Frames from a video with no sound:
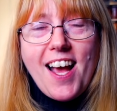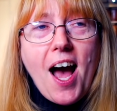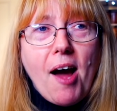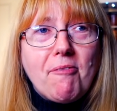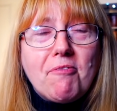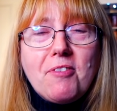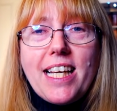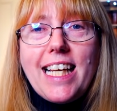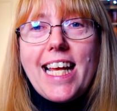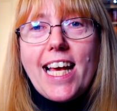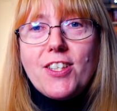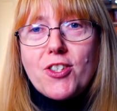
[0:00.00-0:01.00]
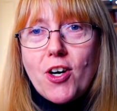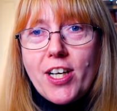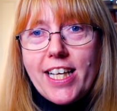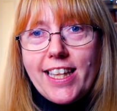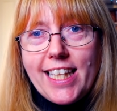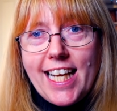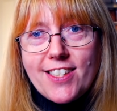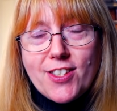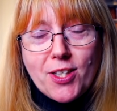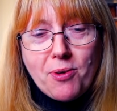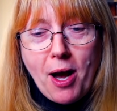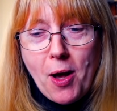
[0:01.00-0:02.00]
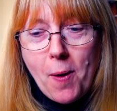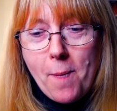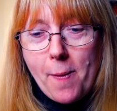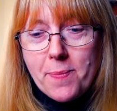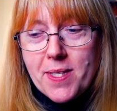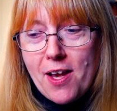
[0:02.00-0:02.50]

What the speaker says: I'm really enjoying the last two albums.